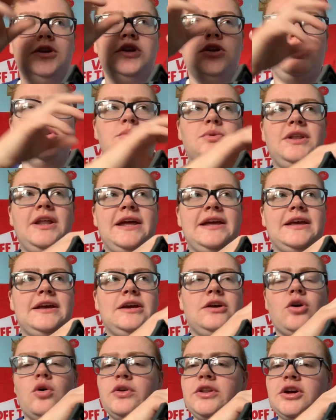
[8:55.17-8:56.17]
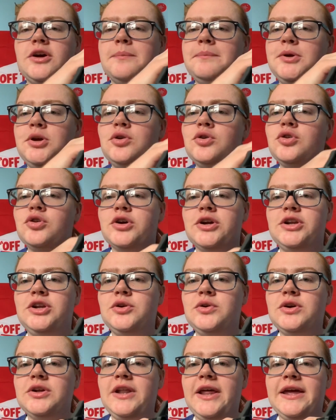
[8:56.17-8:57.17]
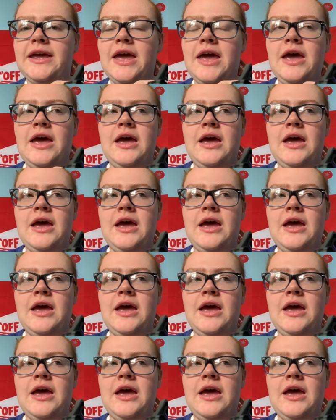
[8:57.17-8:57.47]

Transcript: you would like go on the computer and you could like